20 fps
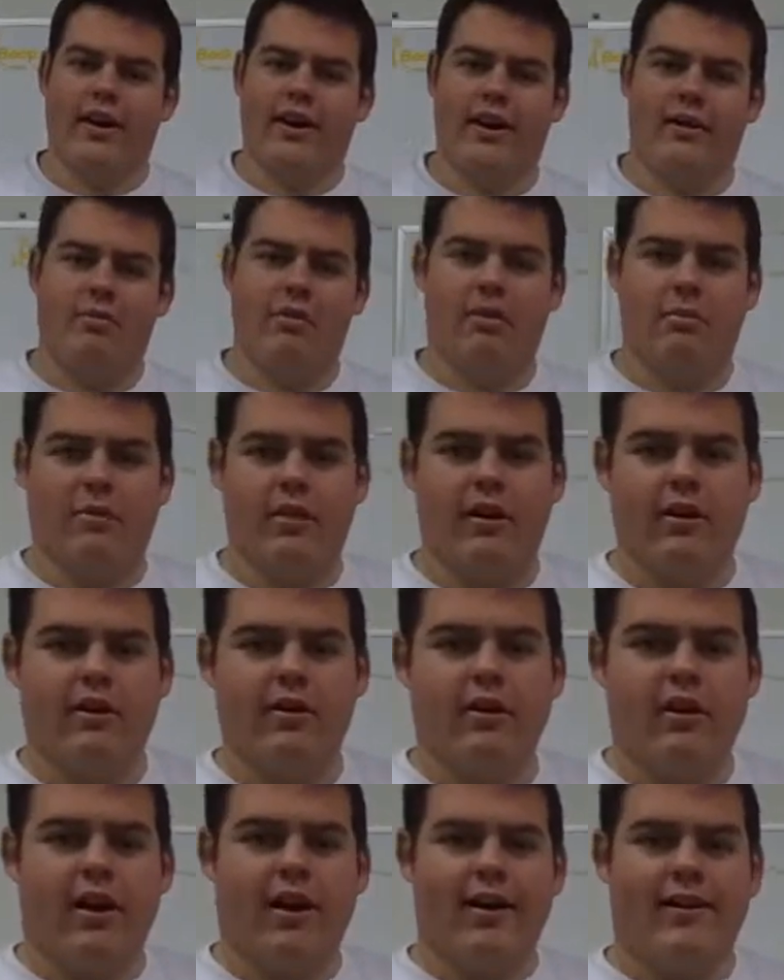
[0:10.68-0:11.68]
at ABP here.
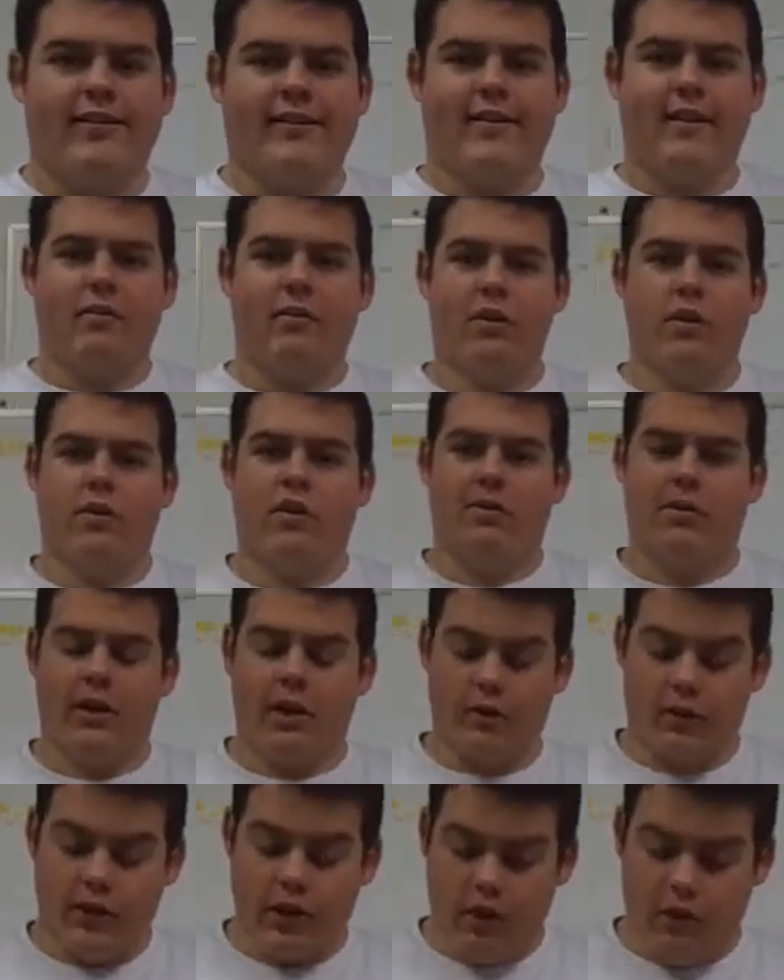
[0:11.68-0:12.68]
Today we're going to be
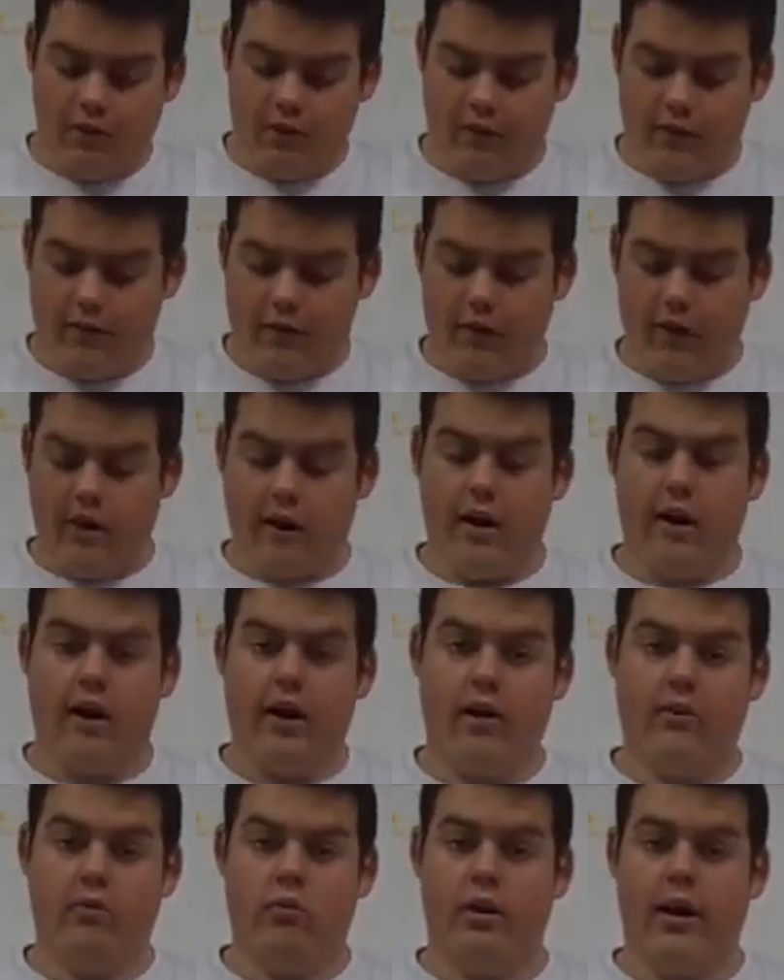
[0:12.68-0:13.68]
going over
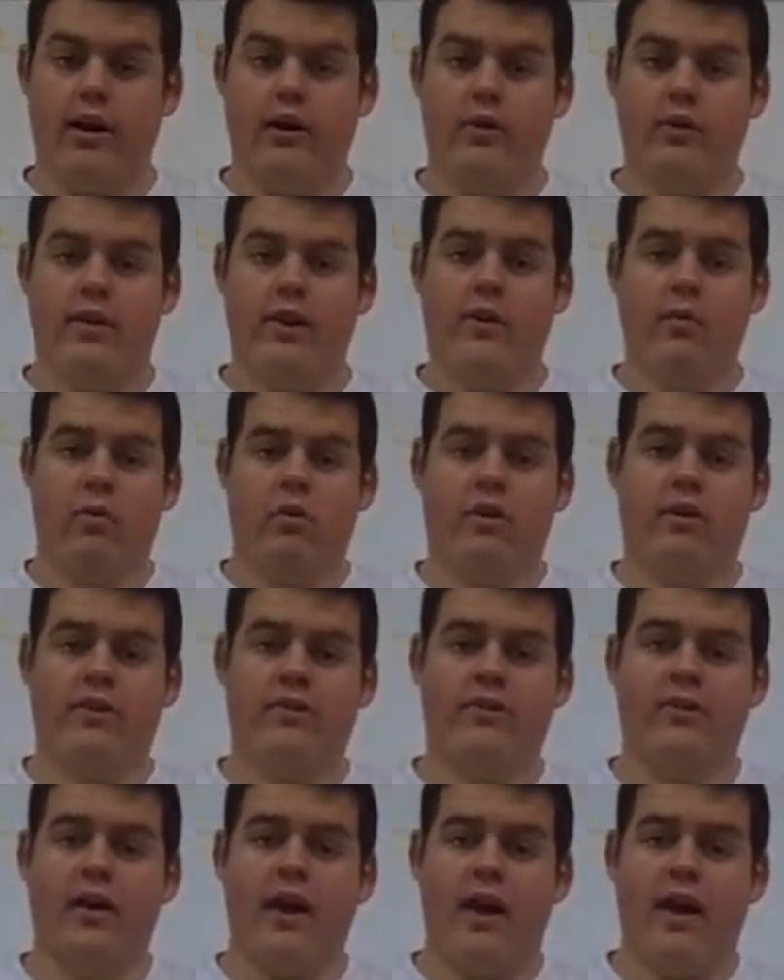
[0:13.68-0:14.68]
radio
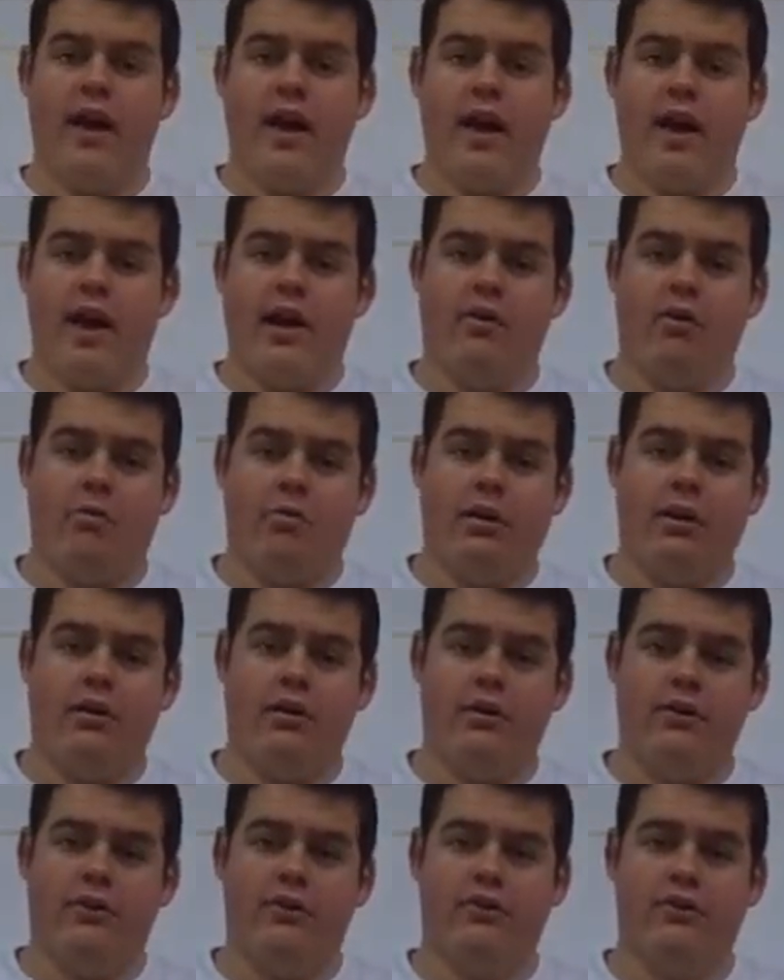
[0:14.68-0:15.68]
networks and
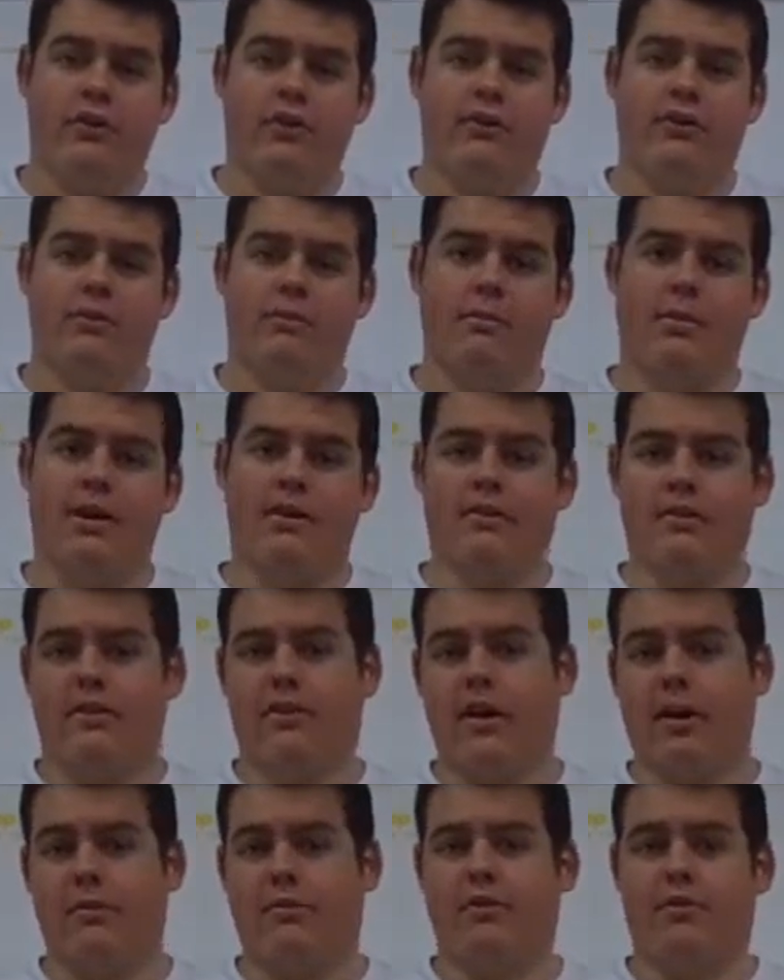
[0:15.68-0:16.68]
repeaters, some basic
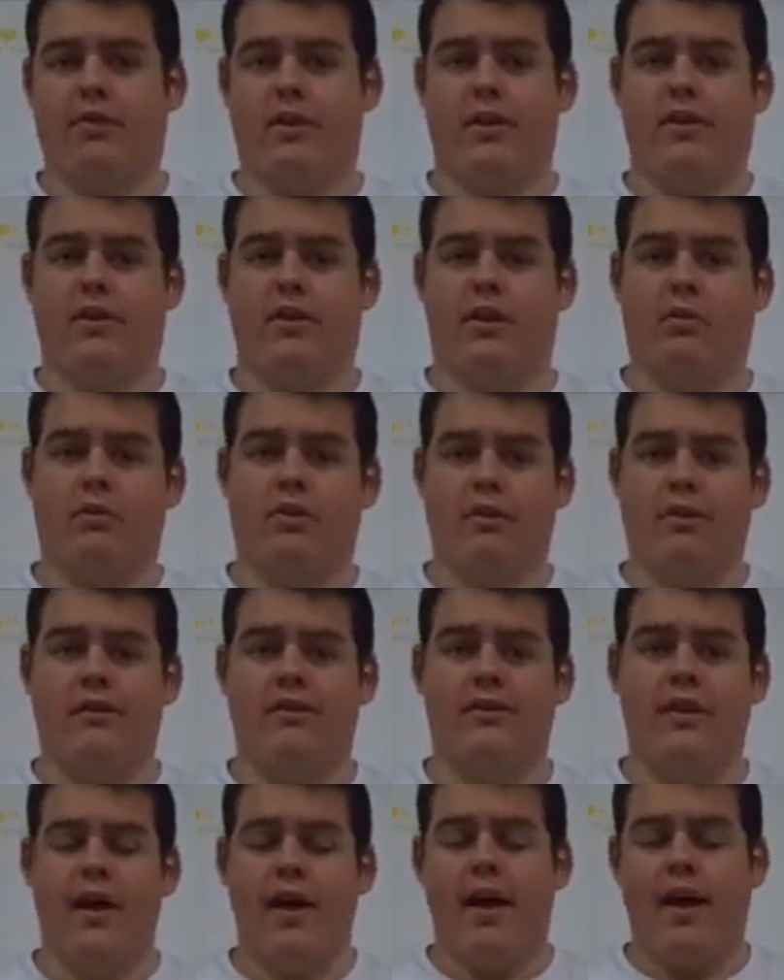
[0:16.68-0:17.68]
types of radio
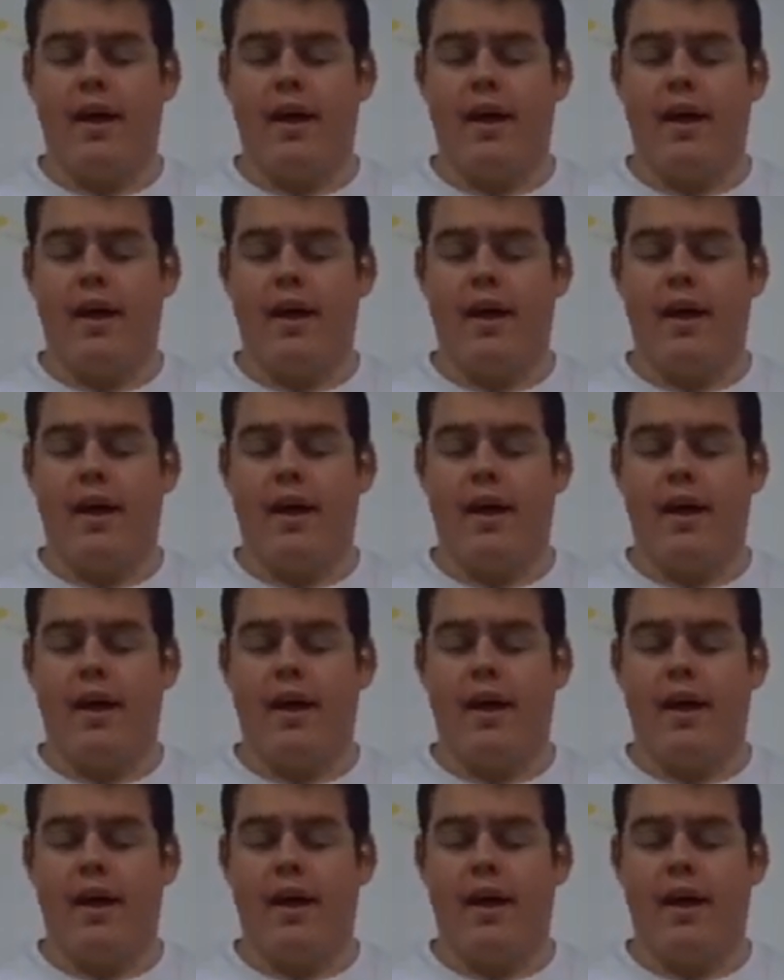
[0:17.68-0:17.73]
networks